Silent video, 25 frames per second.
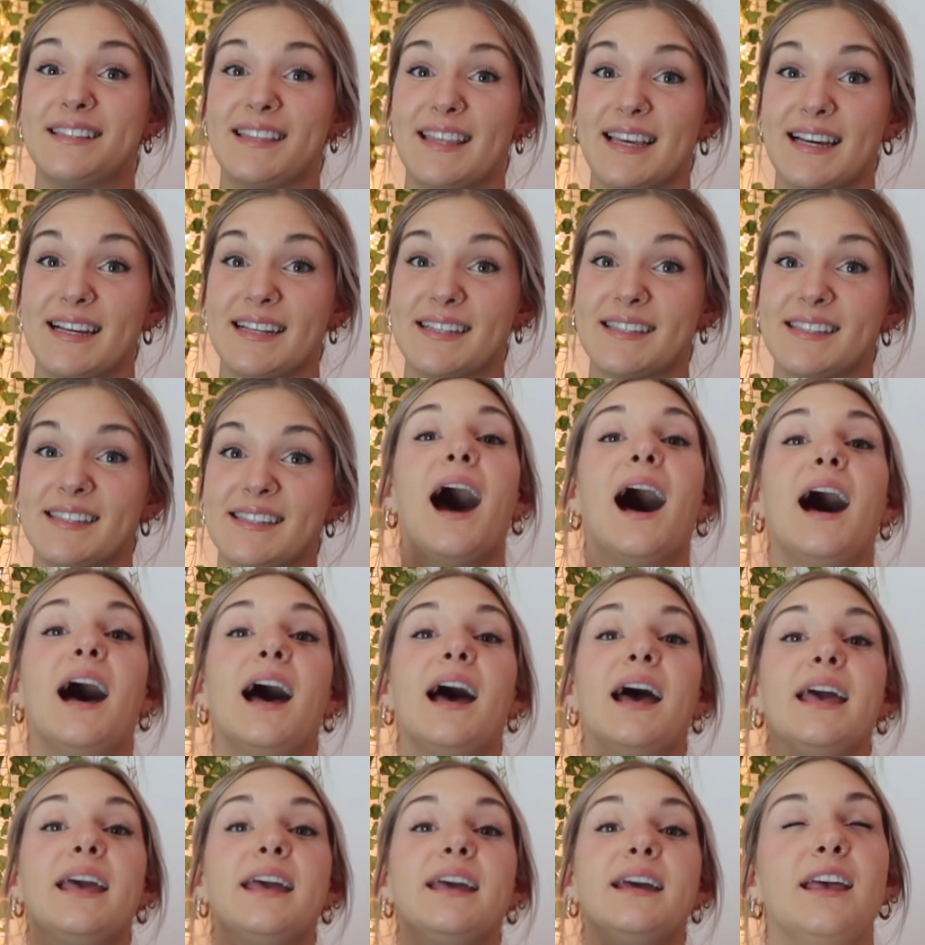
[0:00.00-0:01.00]
this.
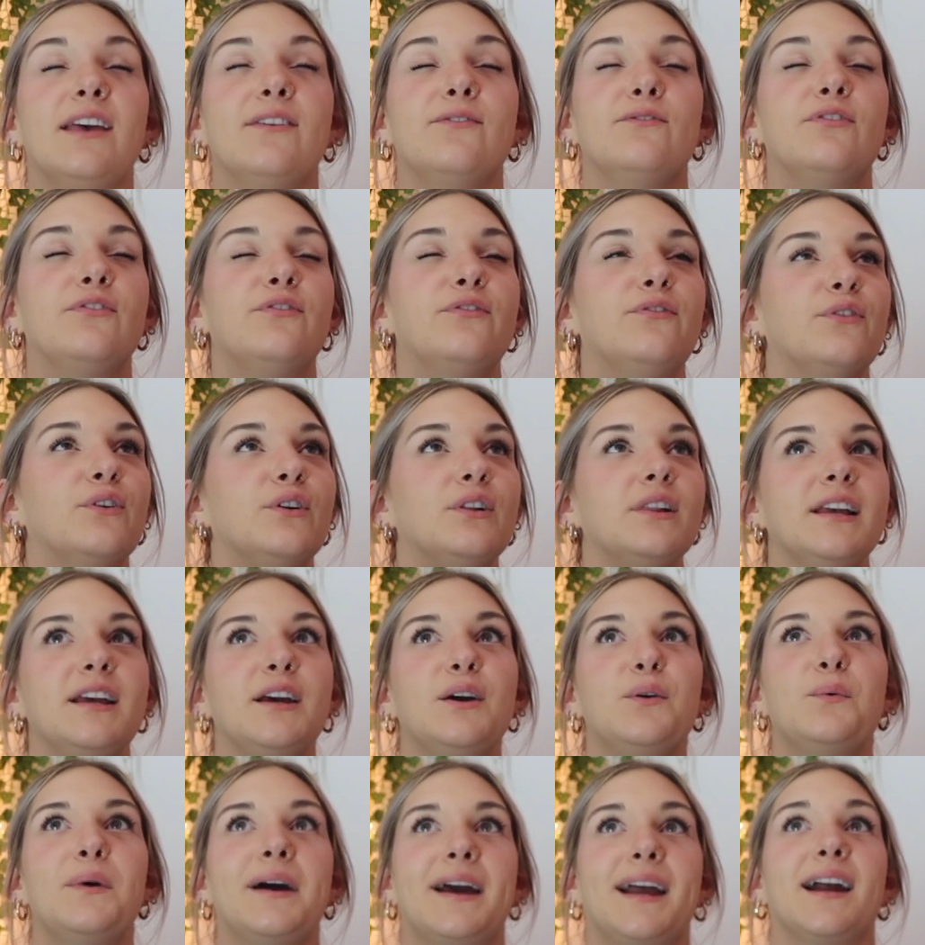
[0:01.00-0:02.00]
I am fully
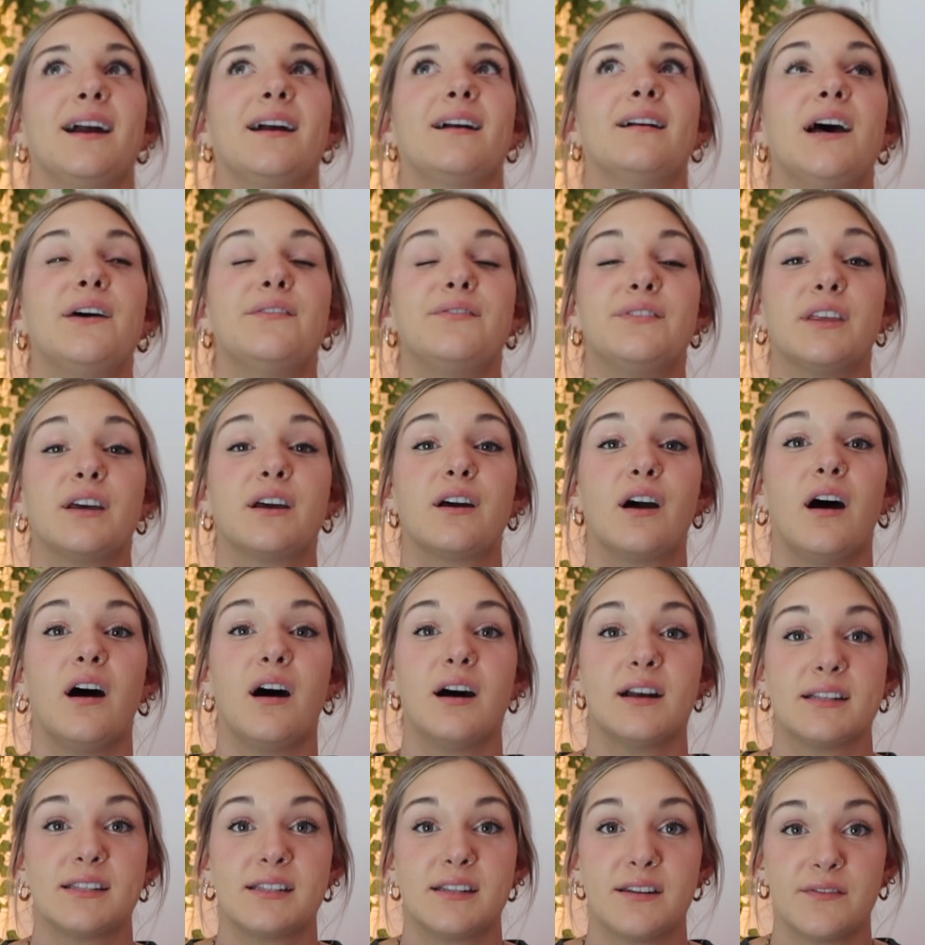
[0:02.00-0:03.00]
aware of the
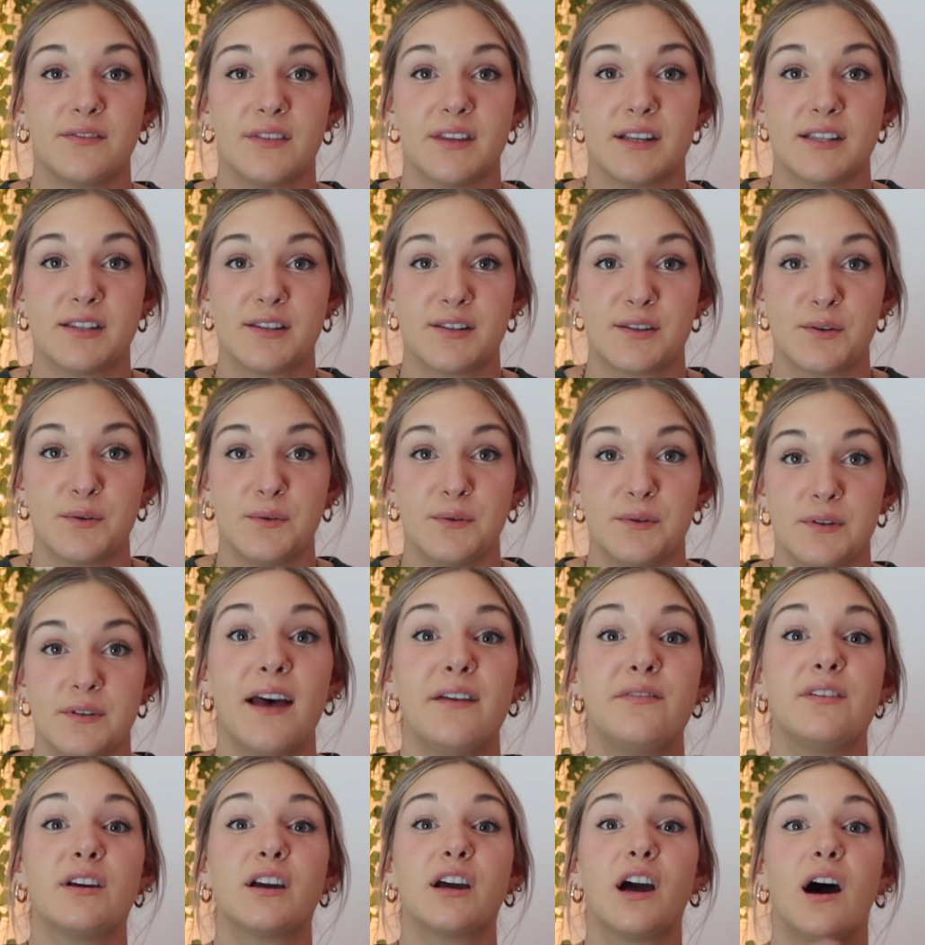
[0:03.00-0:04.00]
cost of this school,
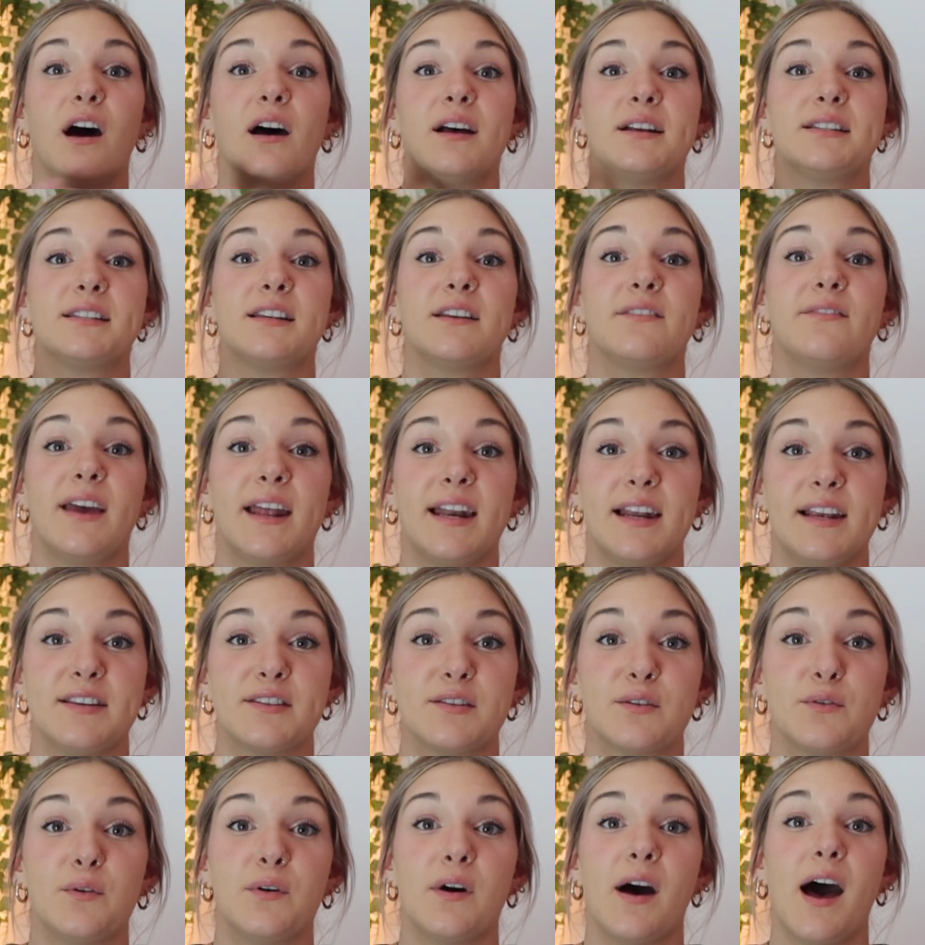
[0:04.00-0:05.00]
of the cost of any
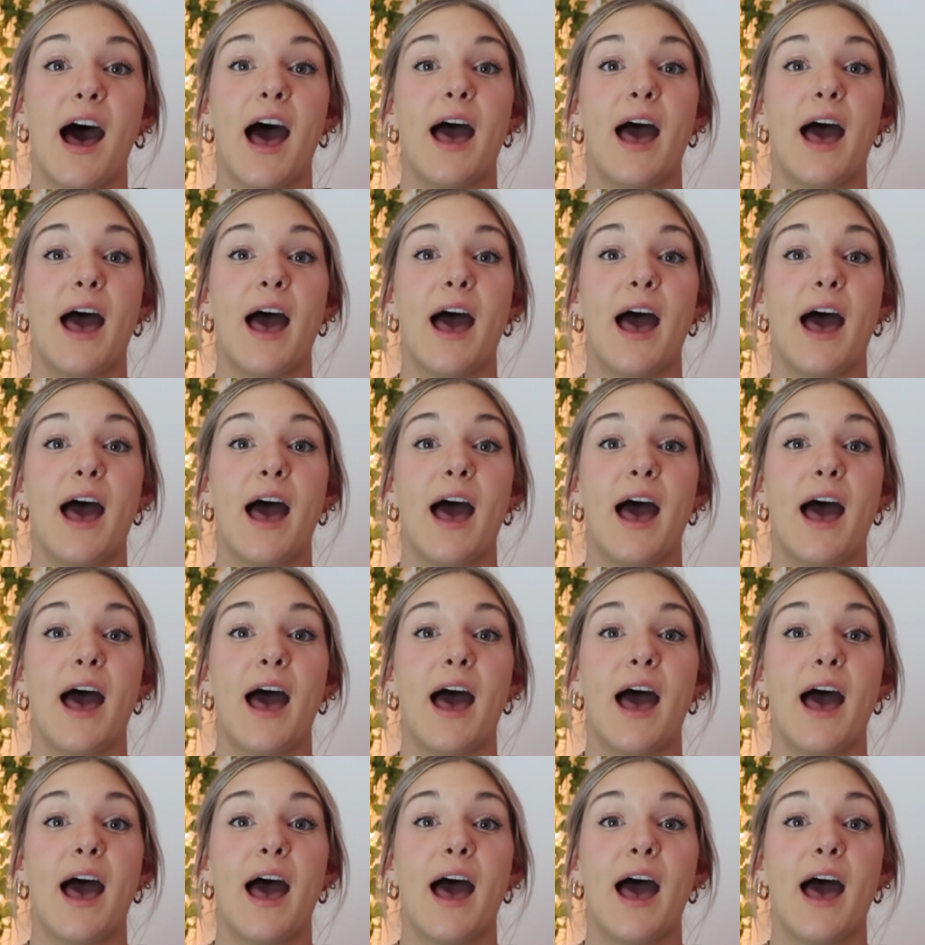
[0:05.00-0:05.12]
school.